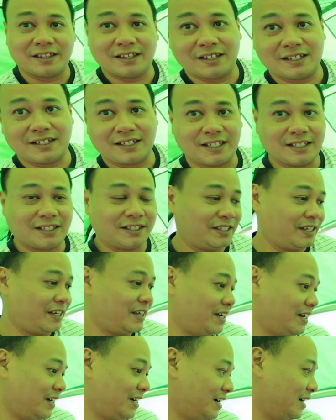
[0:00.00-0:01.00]
this as
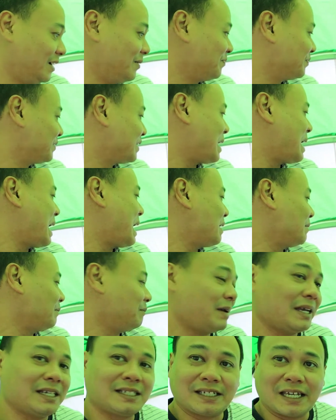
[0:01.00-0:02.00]
their
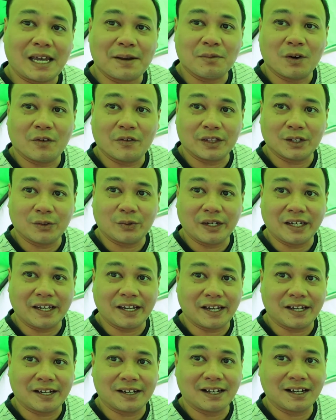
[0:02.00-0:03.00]
base camp over the
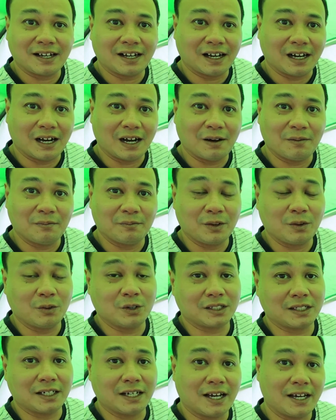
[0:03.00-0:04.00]
weekend. It
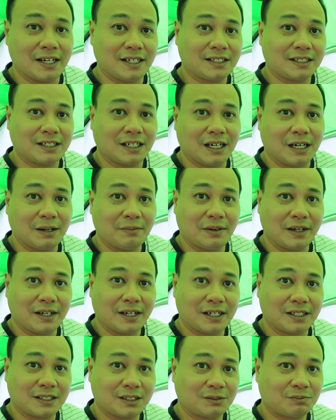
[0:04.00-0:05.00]
was a nice, I
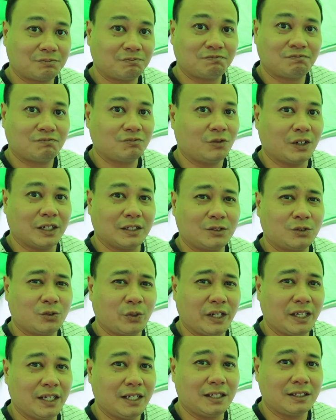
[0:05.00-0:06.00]
guess, what,
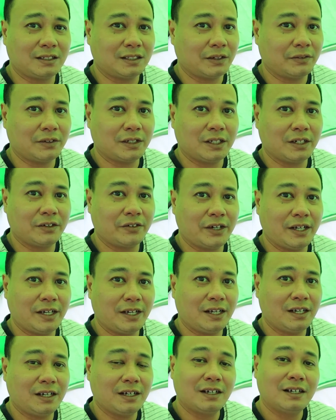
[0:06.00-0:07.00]
27
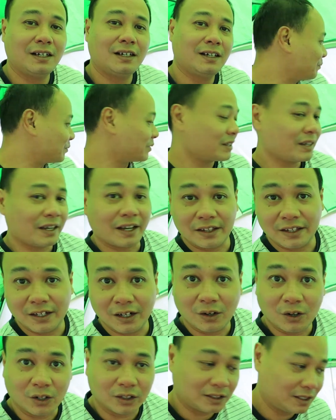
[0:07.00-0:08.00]
degree at the
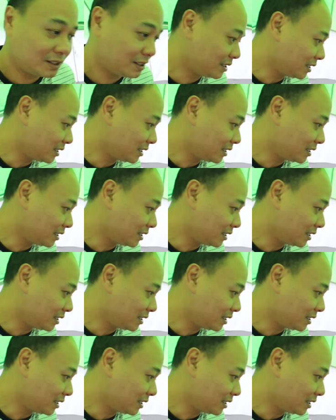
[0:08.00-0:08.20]
hottest.